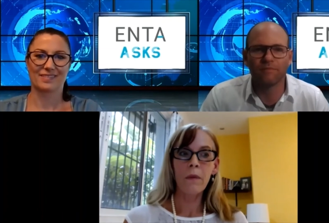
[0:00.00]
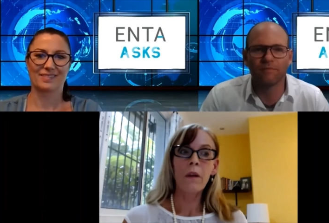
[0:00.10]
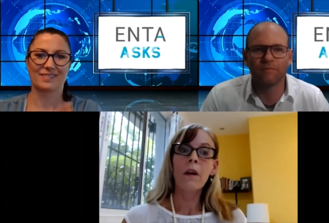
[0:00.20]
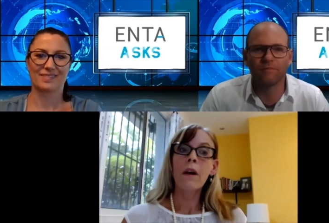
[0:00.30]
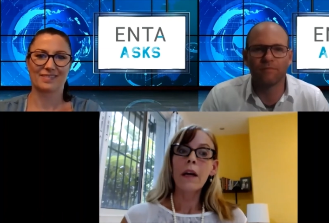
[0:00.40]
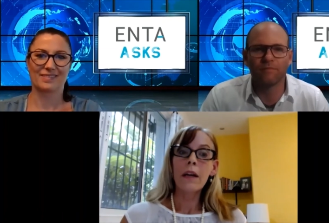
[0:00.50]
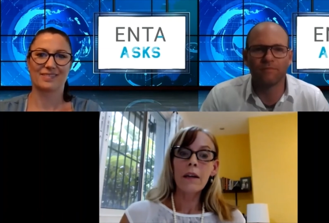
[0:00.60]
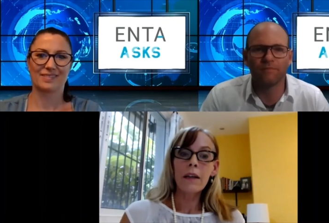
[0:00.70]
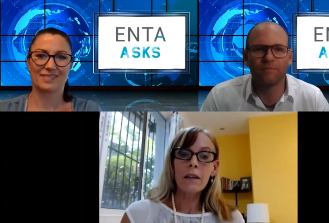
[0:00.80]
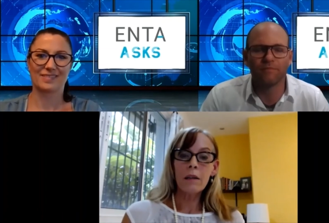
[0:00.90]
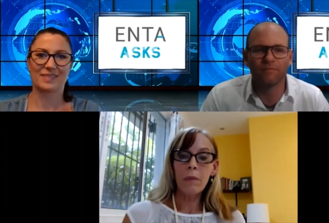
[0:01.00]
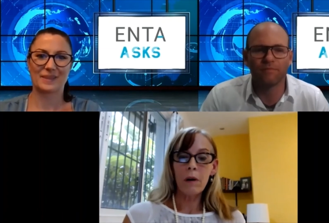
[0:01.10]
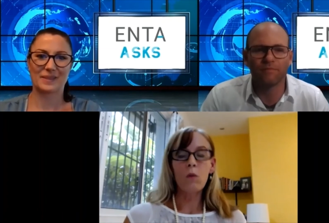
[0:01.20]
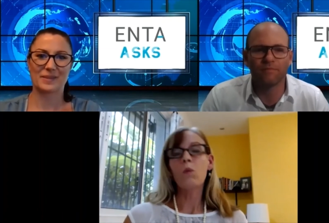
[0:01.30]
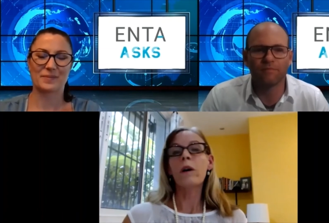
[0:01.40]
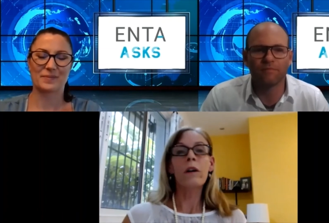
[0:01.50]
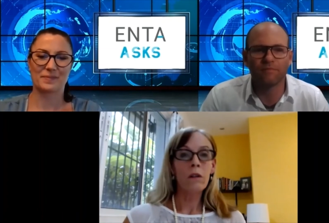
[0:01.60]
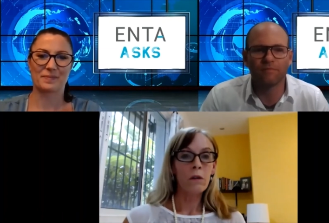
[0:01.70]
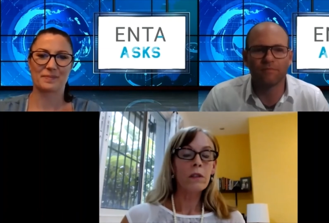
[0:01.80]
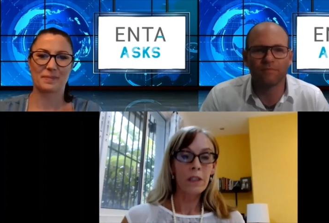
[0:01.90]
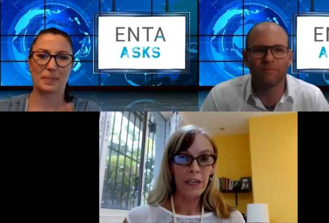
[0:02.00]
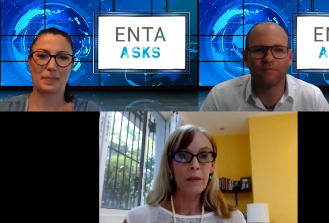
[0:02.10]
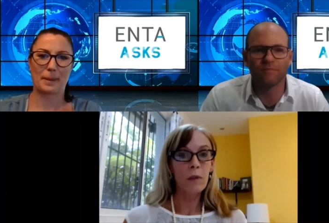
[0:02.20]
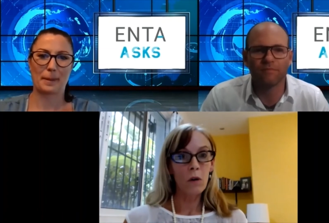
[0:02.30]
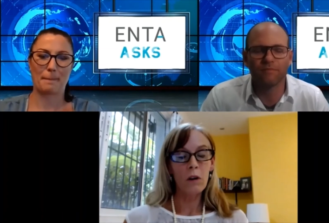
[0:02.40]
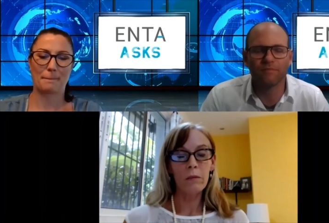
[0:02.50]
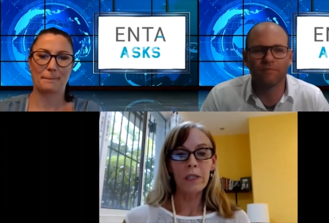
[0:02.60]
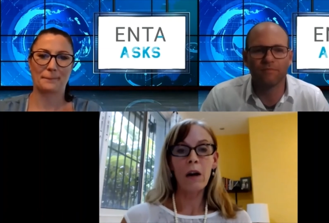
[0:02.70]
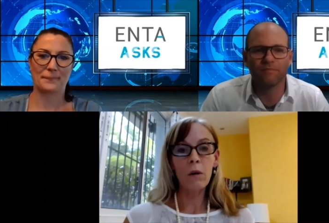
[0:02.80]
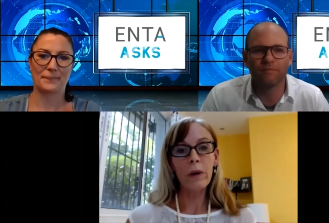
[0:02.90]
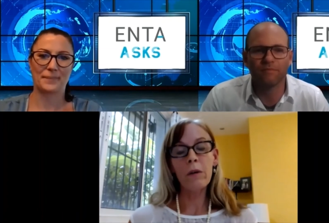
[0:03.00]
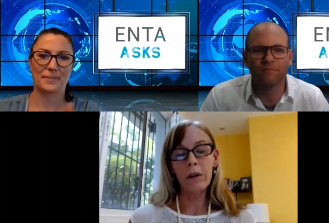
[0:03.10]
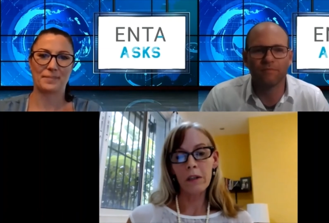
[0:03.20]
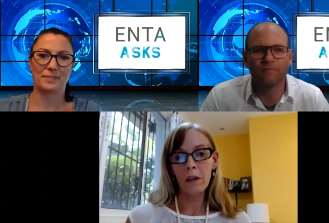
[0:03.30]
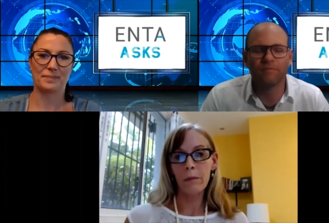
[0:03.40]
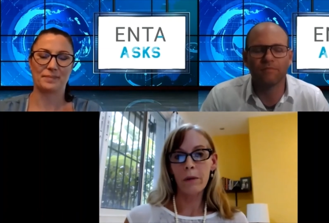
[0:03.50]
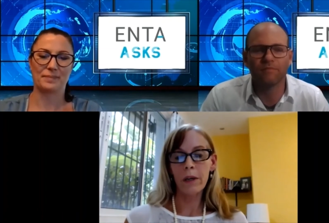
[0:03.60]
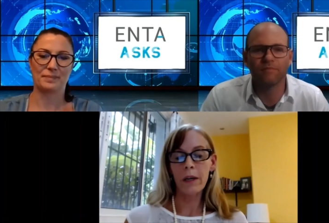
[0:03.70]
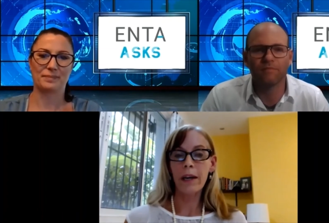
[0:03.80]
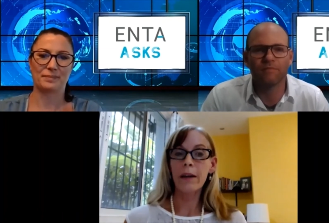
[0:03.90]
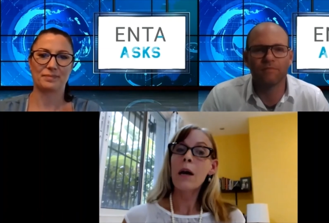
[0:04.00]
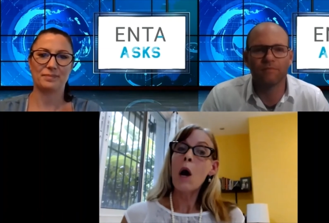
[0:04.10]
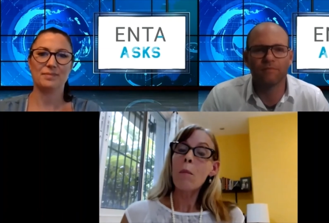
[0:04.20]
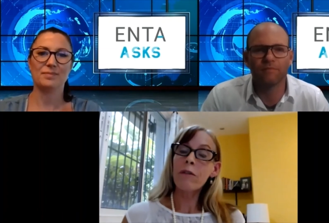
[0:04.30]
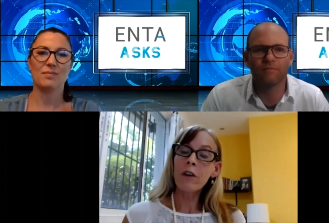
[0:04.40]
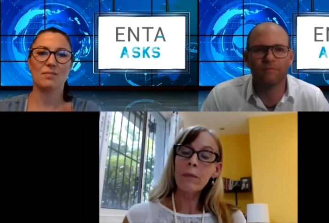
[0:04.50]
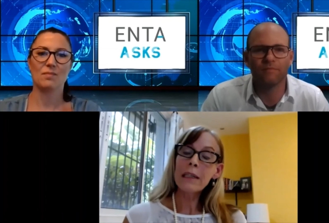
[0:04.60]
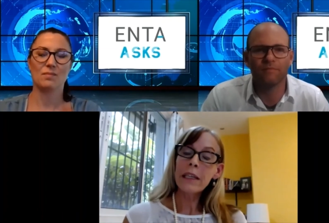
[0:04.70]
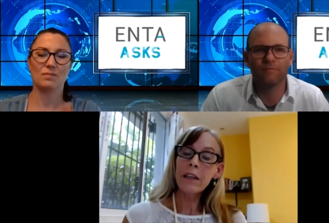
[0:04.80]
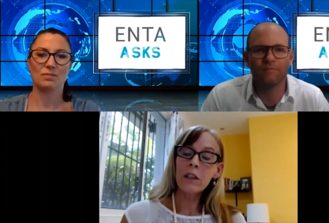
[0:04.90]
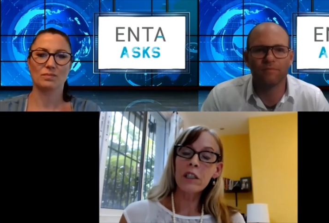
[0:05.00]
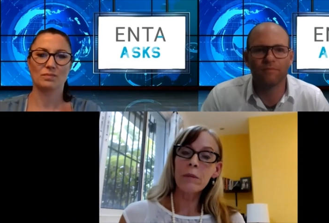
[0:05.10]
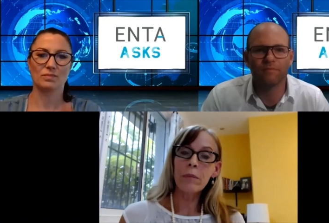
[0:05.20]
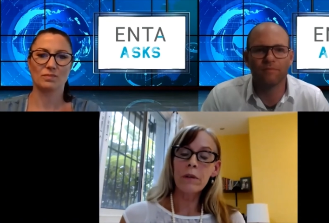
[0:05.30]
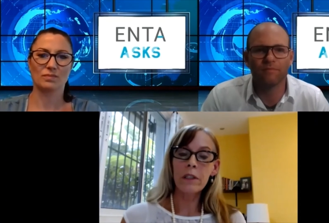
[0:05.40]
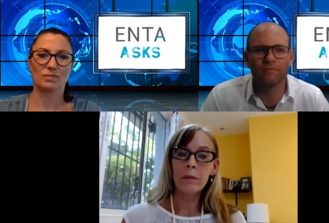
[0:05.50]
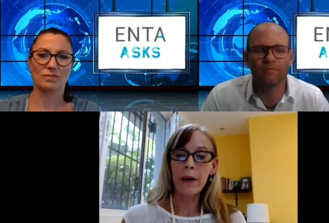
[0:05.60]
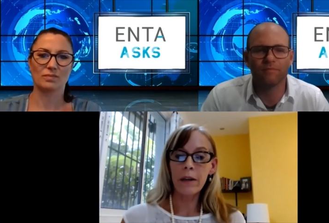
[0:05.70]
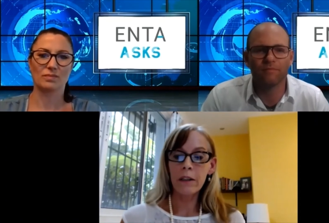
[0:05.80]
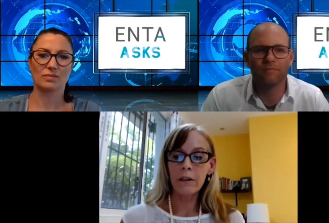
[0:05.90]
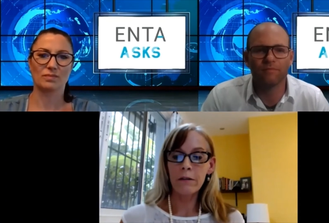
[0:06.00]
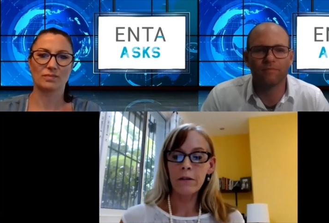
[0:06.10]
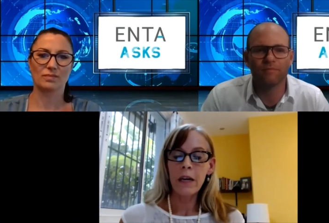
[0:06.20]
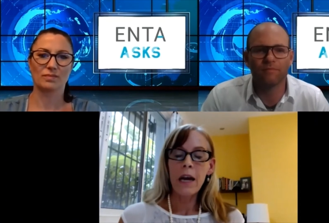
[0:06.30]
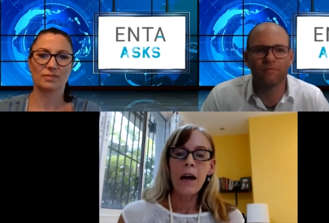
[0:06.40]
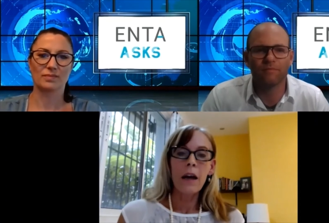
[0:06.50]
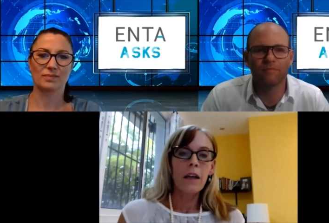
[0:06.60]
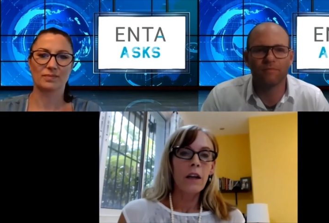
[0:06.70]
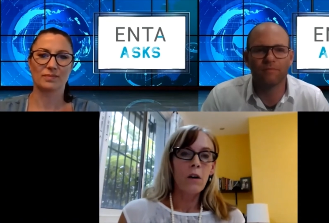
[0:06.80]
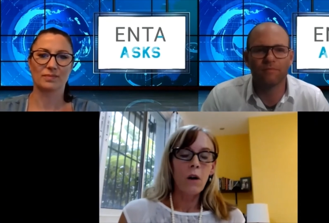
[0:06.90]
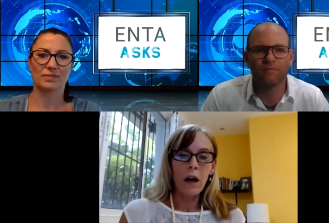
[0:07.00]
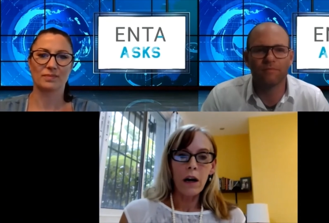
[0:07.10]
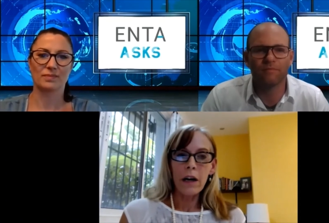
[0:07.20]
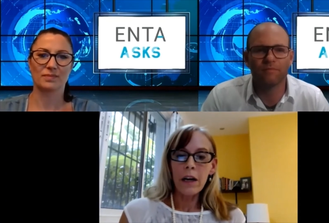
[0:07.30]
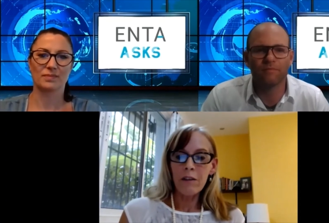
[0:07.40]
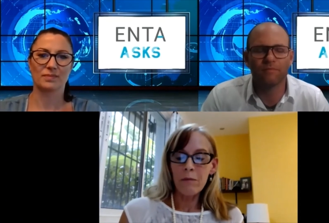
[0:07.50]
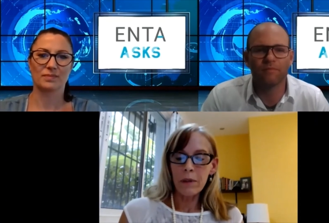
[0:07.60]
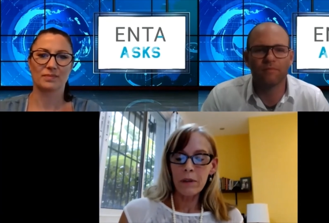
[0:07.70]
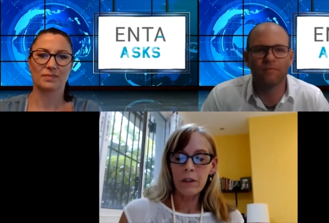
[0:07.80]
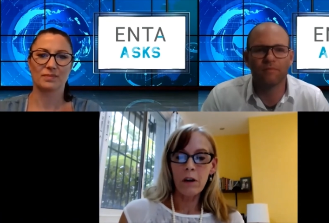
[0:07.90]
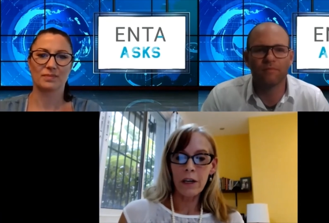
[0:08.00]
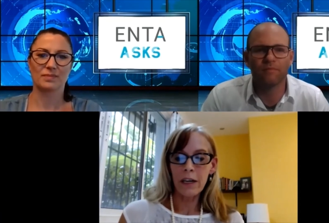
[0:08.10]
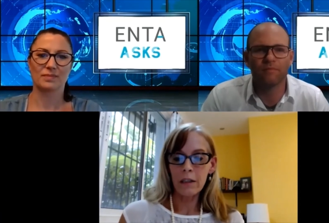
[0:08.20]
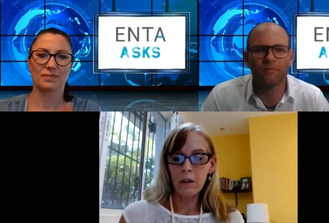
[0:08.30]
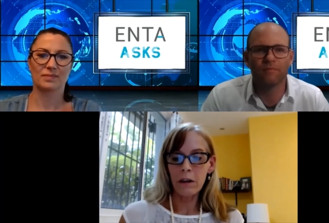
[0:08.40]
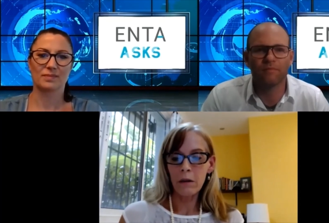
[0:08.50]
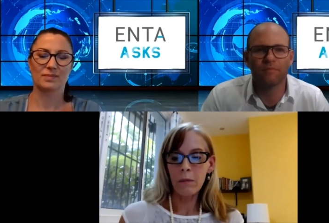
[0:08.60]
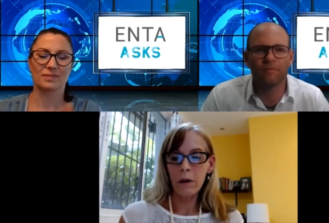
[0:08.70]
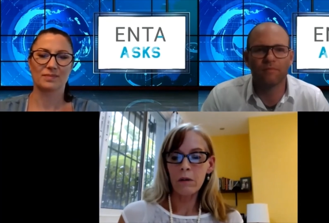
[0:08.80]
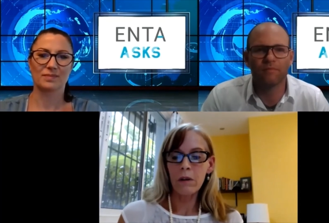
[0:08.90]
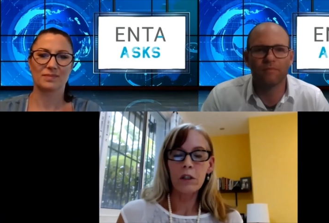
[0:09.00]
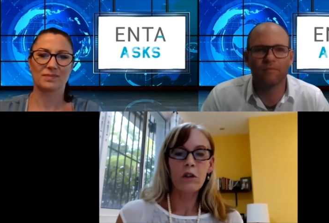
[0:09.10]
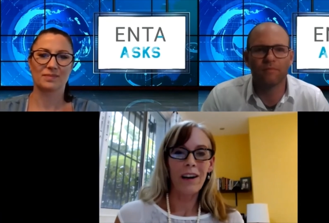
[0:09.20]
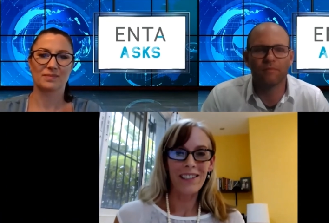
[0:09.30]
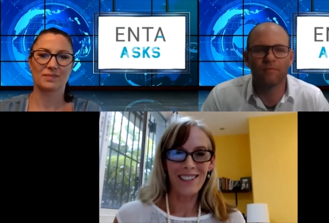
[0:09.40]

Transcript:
Speaker 1: Mm-hmm. And it is about what are those team norms? How are we going to communicate? But from a leadership perspective, you know, I have been talking a lot about trust.